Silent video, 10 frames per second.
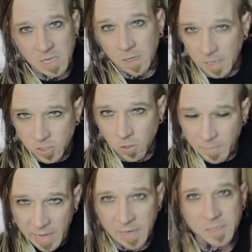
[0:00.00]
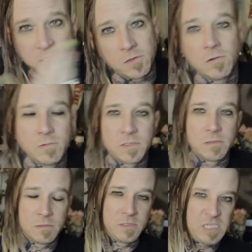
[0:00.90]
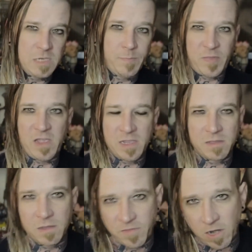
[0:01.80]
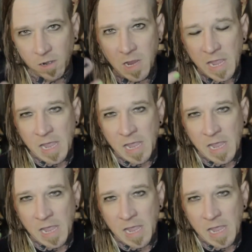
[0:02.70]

Electromatics, you know, with the deep thing, their